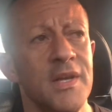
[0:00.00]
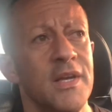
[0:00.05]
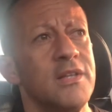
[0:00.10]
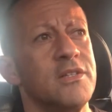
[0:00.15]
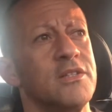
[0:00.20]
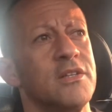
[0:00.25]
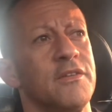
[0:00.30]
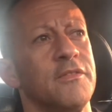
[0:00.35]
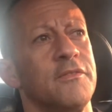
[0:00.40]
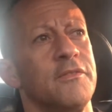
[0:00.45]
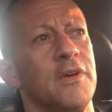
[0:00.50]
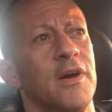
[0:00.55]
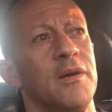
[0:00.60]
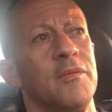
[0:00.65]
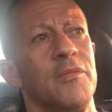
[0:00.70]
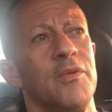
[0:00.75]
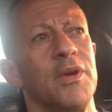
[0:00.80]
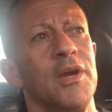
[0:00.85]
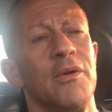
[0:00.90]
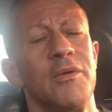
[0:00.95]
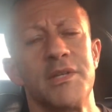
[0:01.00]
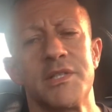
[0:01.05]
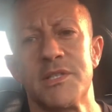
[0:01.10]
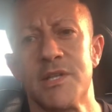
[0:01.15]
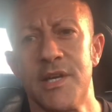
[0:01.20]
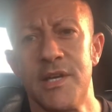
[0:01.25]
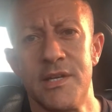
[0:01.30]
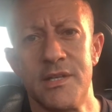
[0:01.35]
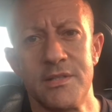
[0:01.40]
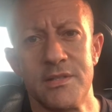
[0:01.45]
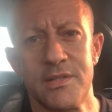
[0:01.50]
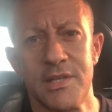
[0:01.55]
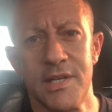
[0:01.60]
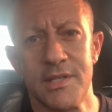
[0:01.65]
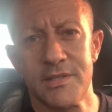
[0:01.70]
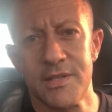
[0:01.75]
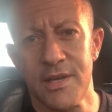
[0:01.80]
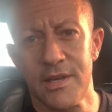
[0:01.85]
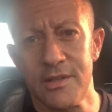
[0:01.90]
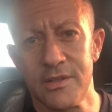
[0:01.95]
As if we always kid and say
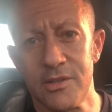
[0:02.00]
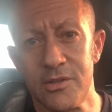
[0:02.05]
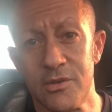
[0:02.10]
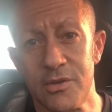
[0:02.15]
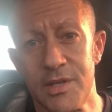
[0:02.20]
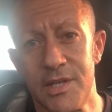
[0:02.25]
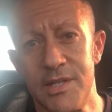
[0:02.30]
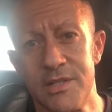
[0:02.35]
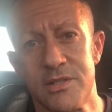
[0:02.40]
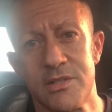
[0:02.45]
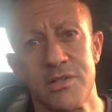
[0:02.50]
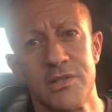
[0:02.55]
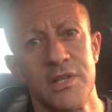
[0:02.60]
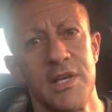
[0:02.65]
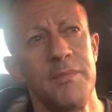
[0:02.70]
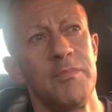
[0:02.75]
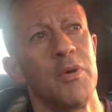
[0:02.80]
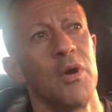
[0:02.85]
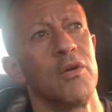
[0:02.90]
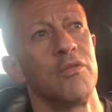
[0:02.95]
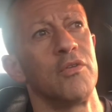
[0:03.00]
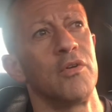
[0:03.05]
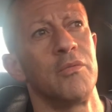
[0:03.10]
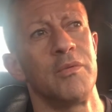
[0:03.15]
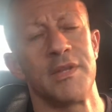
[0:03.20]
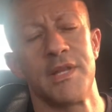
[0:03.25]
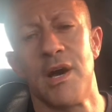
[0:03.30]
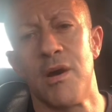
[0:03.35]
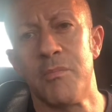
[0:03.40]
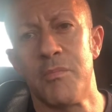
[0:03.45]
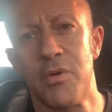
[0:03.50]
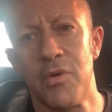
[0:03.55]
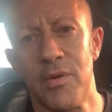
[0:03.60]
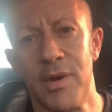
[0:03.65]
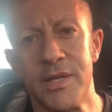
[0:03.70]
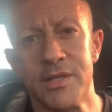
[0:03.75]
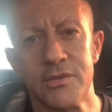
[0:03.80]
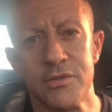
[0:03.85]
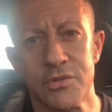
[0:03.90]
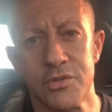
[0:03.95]
it's like a little kid sleepover without
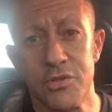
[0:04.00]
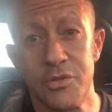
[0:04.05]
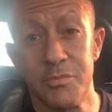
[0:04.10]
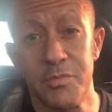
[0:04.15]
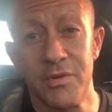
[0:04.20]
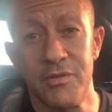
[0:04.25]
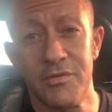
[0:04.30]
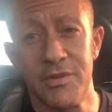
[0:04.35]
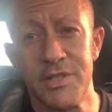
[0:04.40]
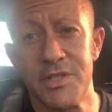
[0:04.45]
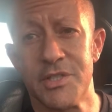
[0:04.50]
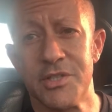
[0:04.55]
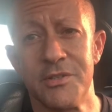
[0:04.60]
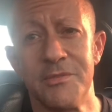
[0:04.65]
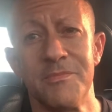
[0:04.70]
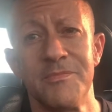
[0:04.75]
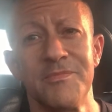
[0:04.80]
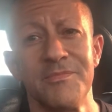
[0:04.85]
parental supervision.